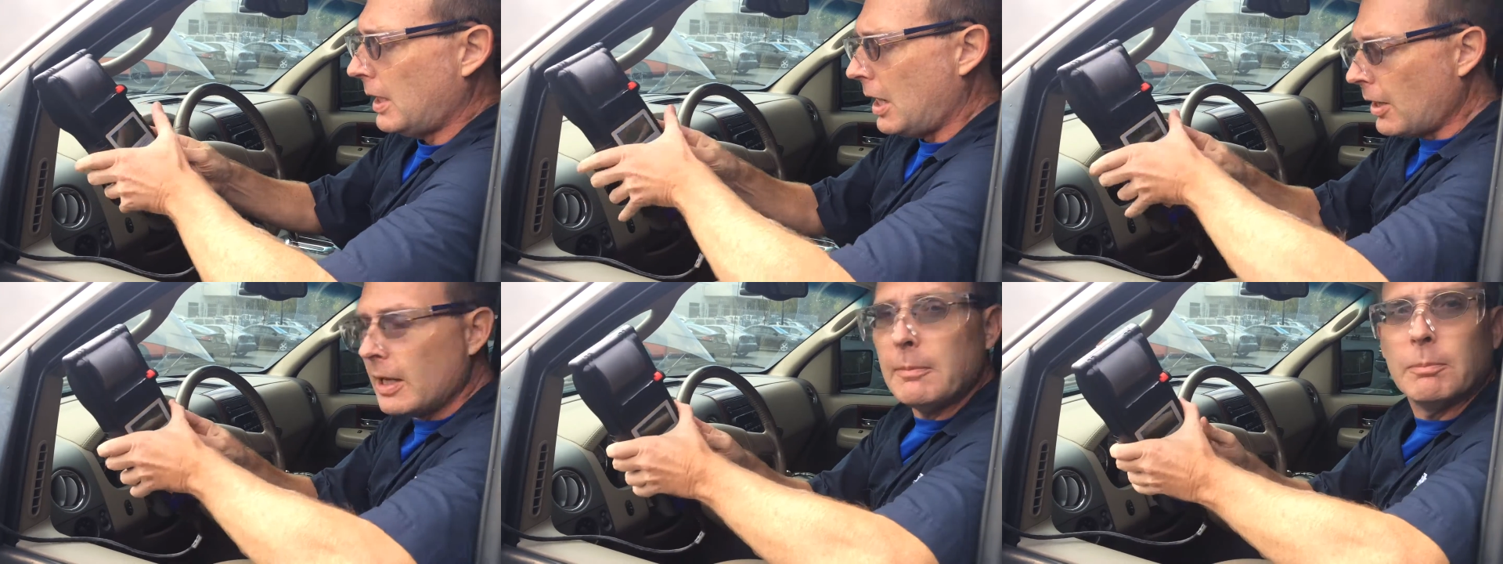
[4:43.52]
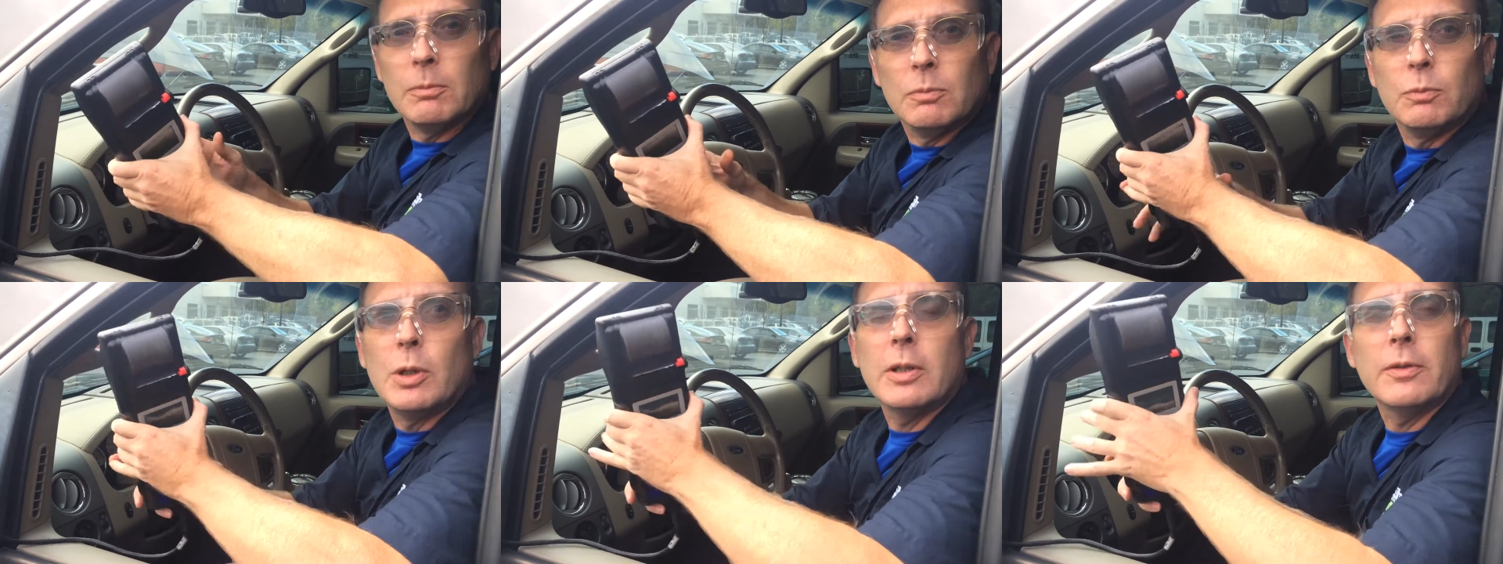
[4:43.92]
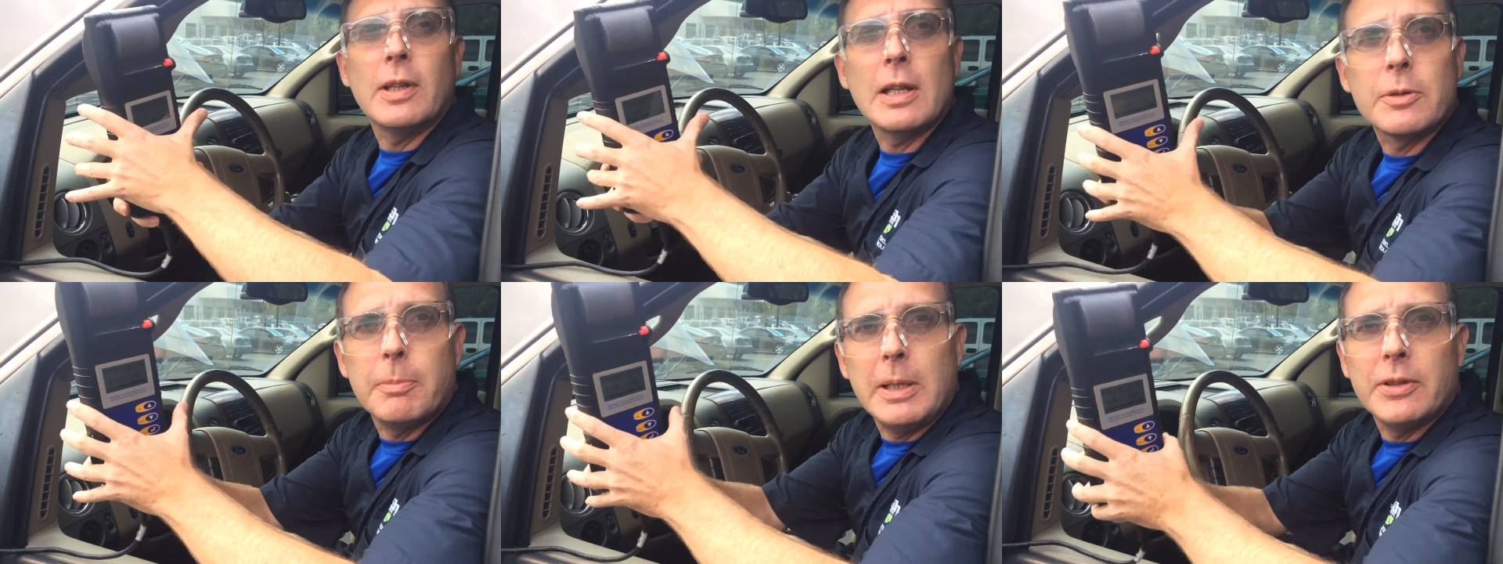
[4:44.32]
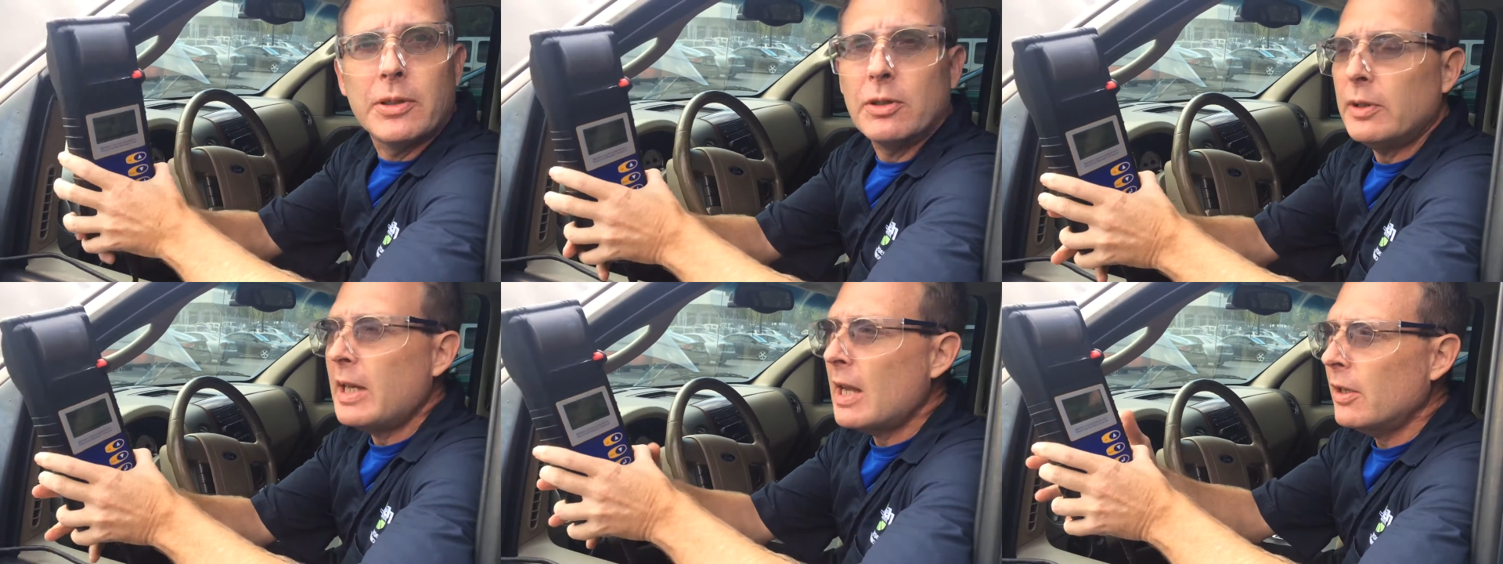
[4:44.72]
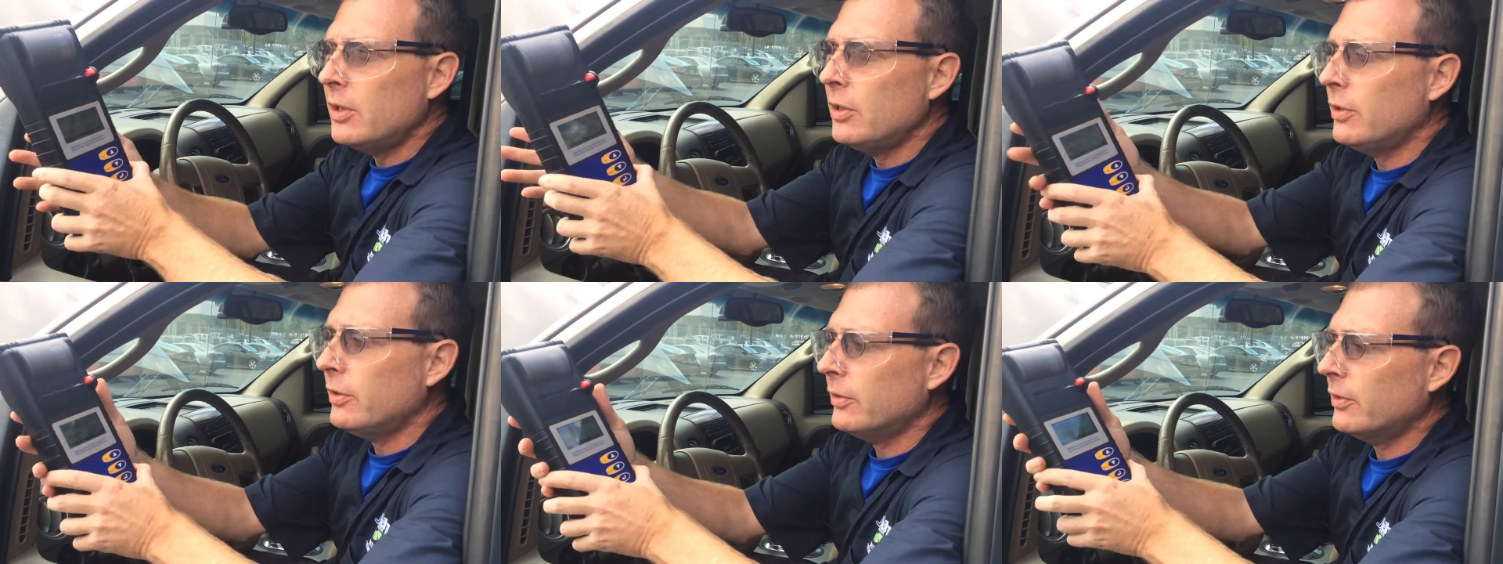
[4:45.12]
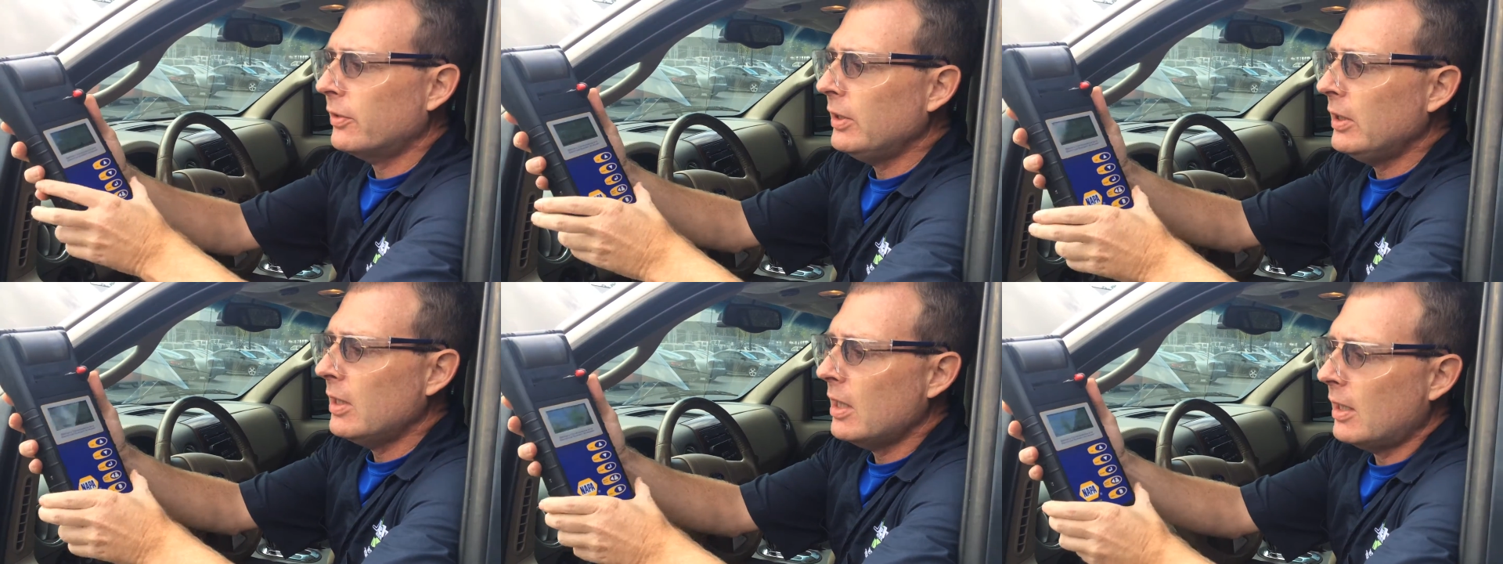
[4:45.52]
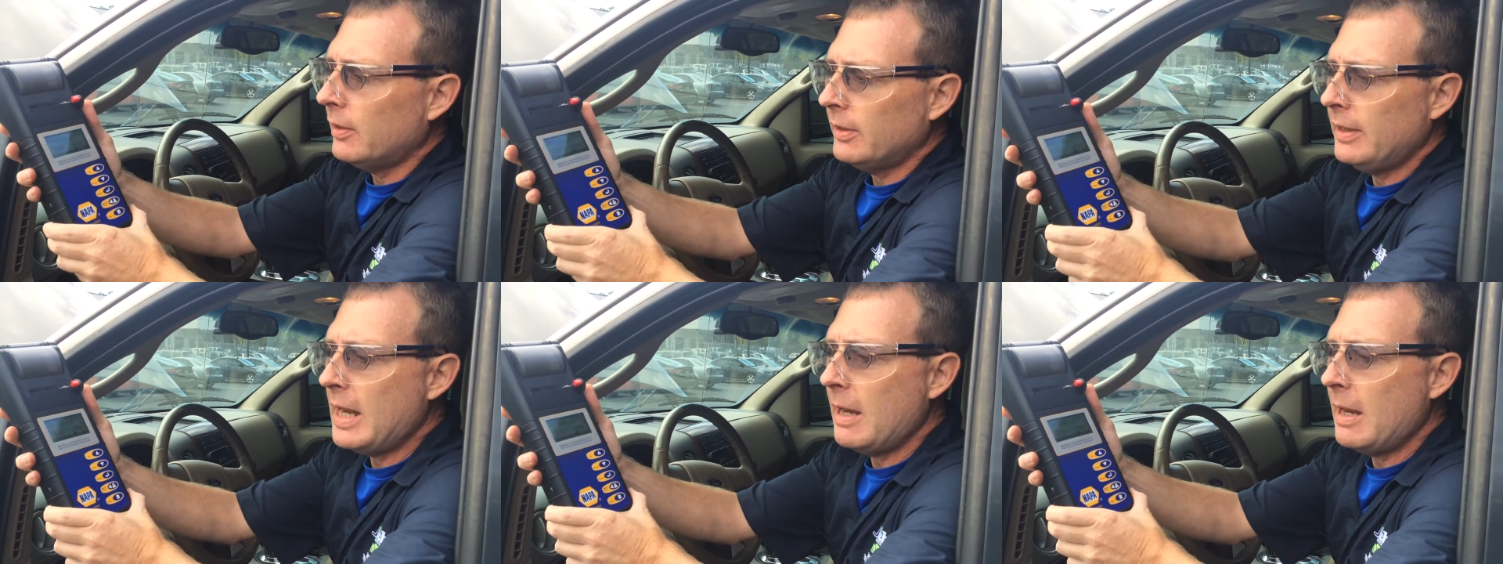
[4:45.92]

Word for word: All right, well, that's basically how you use the uh,